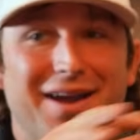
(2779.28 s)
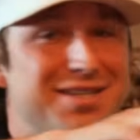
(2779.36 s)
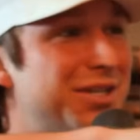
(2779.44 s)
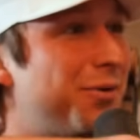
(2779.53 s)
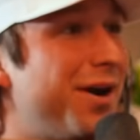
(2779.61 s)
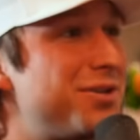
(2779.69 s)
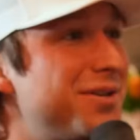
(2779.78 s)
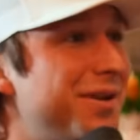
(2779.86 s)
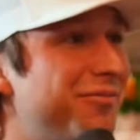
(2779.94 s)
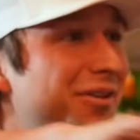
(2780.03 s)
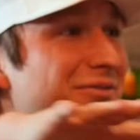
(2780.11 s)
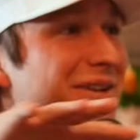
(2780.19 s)
asked the question
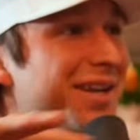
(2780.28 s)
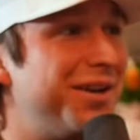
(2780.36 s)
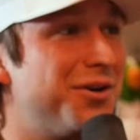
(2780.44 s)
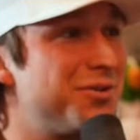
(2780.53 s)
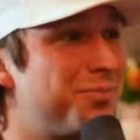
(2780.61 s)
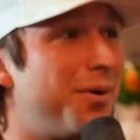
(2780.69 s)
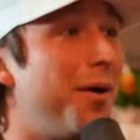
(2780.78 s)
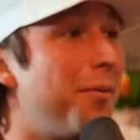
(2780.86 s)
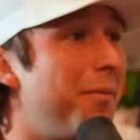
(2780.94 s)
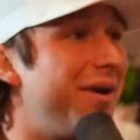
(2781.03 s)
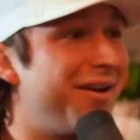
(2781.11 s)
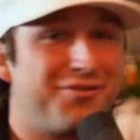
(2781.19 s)
in 15 years,
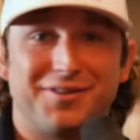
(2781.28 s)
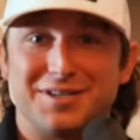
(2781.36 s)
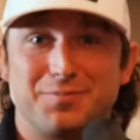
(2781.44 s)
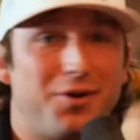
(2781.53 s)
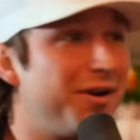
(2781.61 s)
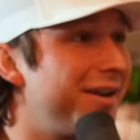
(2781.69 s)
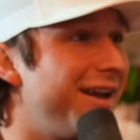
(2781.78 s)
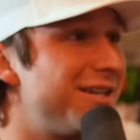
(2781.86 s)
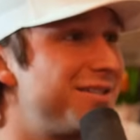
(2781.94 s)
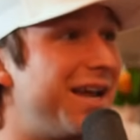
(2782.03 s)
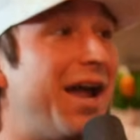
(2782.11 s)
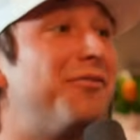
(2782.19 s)
probably after this
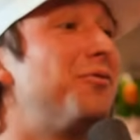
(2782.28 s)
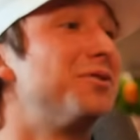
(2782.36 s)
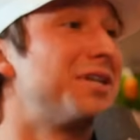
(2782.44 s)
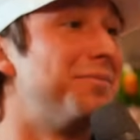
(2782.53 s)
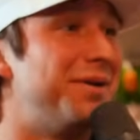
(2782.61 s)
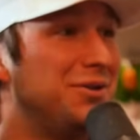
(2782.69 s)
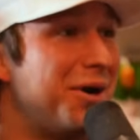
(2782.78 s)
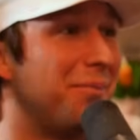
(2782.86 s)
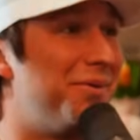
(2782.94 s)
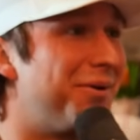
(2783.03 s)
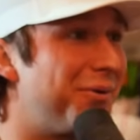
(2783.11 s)
podcast, everyone's going to be dropping their